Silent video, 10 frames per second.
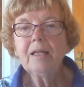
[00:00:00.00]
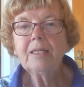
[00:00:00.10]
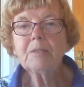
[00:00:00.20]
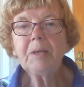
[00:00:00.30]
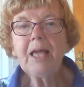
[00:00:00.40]

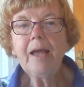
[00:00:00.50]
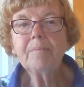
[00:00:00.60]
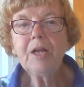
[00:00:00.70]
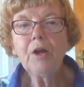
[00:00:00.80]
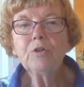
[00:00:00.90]
This
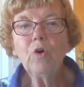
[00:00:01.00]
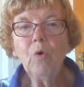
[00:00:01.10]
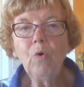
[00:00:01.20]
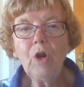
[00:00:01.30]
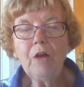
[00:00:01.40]
became known
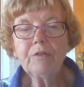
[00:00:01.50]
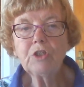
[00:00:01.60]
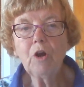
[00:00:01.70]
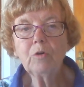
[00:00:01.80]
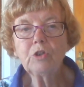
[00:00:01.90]
all over
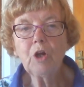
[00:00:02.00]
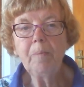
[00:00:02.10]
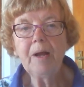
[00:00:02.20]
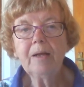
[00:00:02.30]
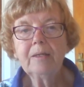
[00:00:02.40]

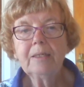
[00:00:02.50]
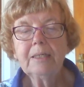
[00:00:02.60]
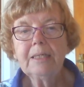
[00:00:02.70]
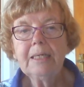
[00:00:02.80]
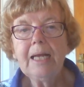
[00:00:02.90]
Joppa,
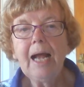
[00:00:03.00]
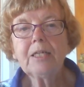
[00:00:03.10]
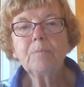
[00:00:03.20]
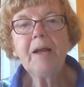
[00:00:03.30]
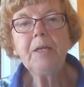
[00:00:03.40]

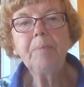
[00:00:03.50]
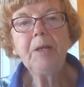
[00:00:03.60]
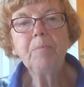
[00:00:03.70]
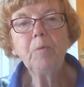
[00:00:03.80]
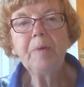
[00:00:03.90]
and many
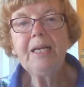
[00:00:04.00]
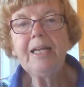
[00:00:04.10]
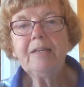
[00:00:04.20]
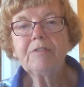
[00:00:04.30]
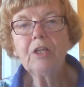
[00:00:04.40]
people
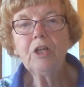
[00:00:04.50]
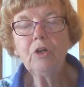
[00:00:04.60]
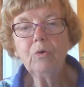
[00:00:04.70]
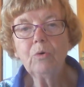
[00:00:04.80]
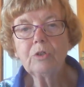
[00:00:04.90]
believed in the
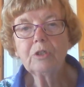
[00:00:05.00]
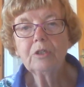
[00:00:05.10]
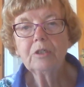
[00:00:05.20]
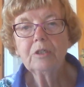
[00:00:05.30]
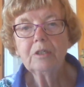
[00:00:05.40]
Lord.
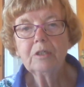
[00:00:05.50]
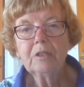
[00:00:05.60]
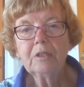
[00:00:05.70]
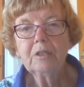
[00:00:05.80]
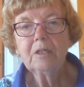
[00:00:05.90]

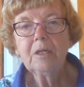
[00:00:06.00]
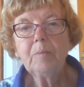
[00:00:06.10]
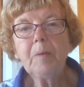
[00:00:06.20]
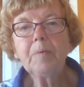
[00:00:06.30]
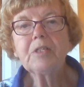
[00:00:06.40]

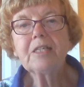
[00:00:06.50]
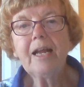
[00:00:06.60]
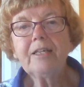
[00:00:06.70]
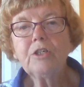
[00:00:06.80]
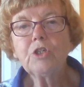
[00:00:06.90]
Peter
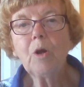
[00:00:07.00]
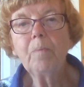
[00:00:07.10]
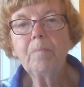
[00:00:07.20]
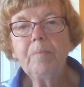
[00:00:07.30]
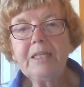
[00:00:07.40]
stayed in
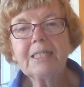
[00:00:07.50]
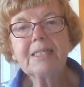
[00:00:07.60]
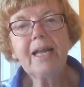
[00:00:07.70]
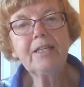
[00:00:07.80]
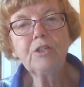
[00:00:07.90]

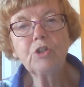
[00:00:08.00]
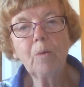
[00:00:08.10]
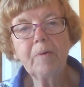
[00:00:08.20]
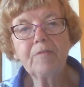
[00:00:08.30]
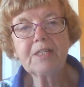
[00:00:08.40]

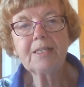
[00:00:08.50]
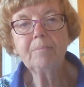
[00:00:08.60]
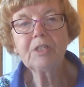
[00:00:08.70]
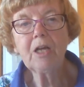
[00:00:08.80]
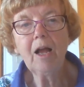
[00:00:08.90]
Joppa for
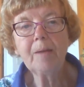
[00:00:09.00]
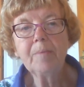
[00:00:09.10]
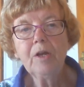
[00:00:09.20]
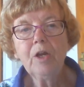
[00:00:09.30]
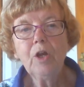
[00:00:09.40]
some
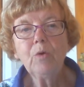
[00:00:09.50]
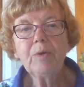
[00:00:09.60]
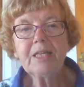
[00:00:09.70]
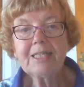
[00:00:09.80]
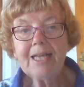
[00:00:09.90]
time
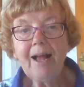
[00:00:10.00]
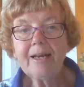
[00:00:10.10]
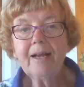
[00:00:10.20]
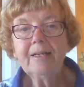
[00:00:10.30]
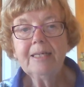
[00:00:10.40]
with a
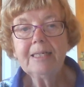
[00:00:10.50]
tanner